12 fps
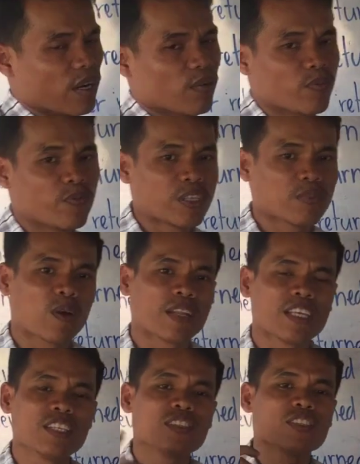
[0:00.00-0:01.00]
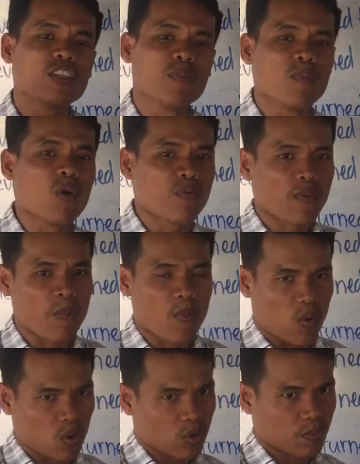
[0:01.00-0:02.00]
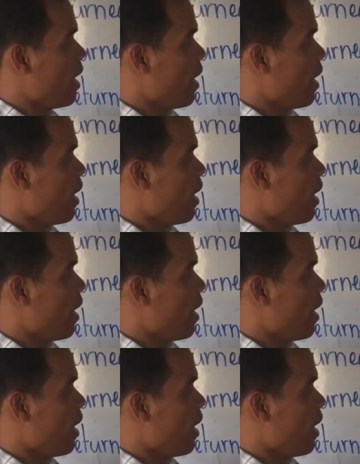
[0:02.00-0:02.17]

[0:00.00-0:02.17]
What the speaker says: Which one is the most formal?